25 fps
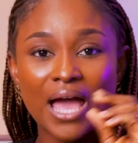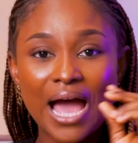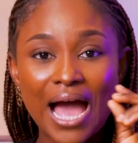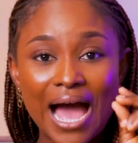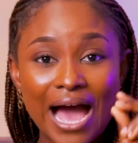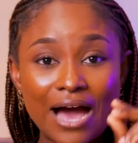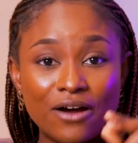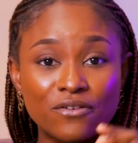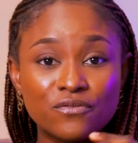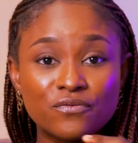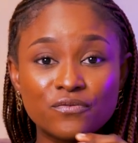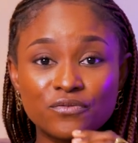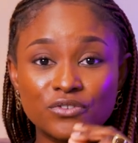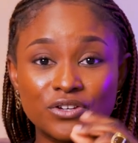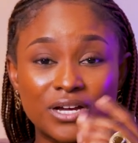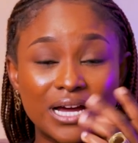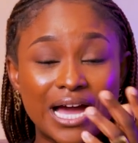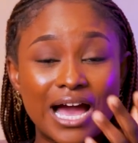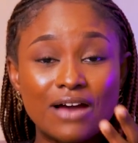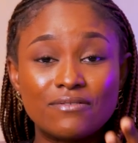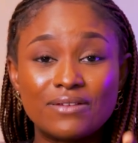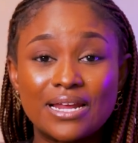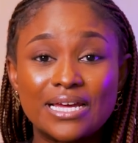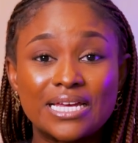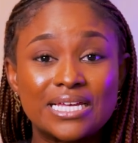You
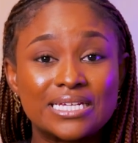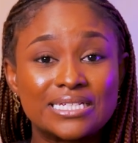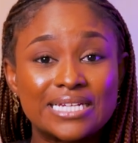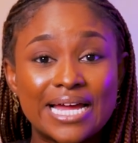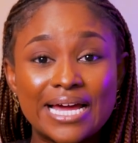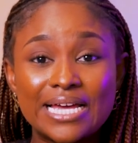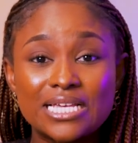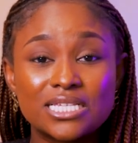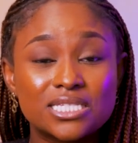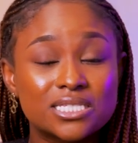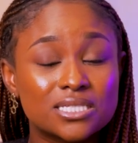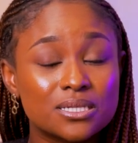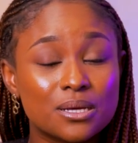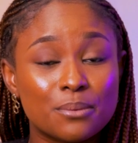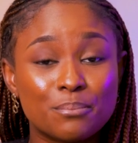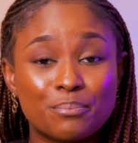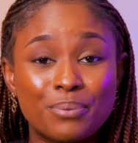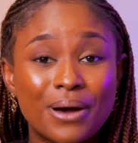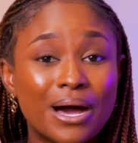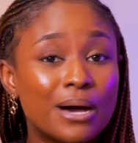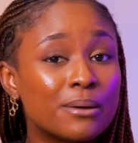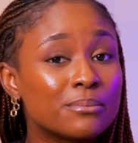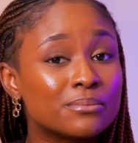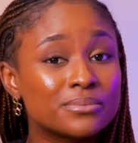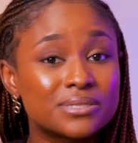can have like a nice
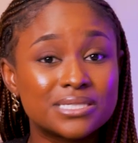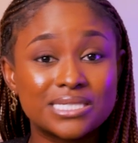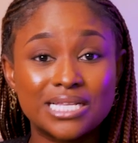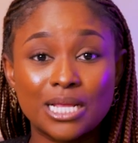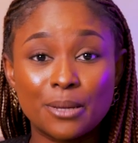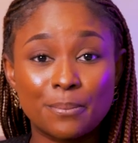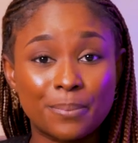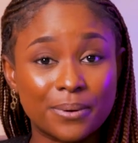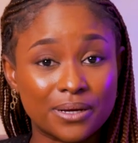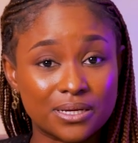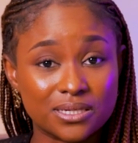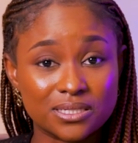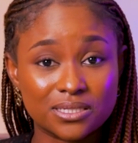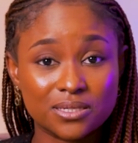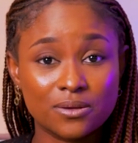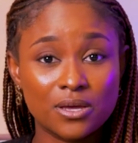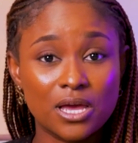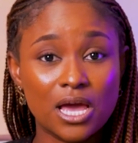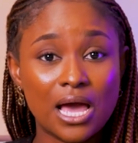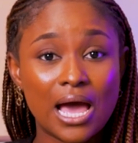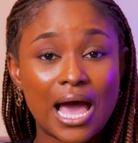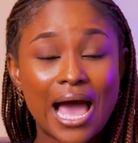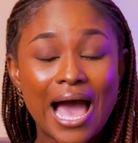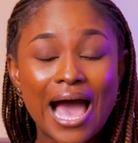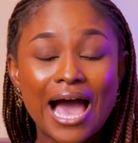palm slippers,
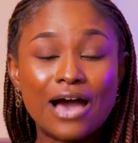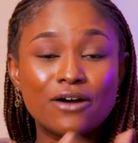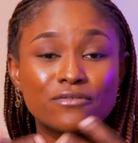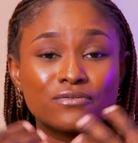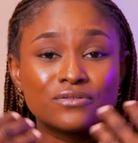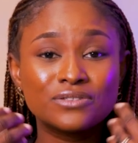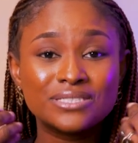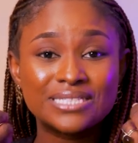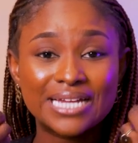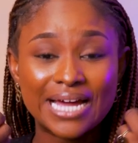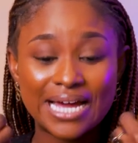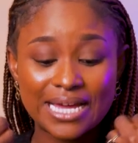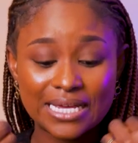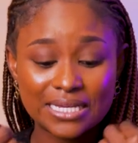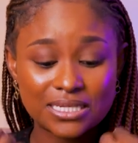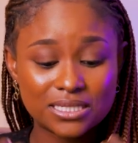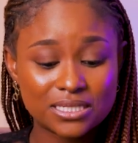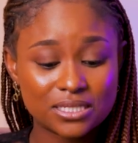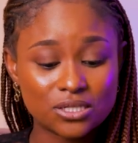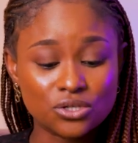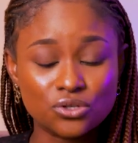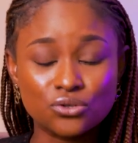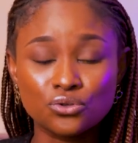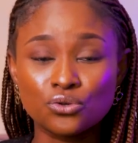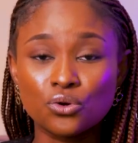have
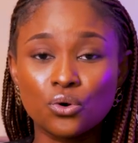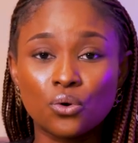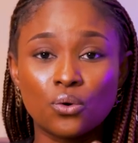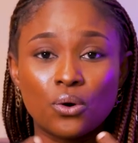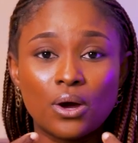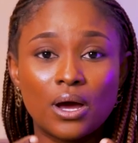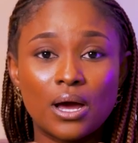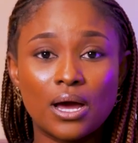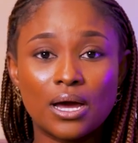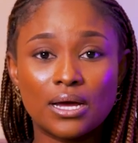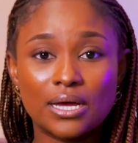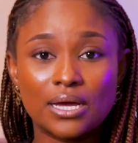nice, you know,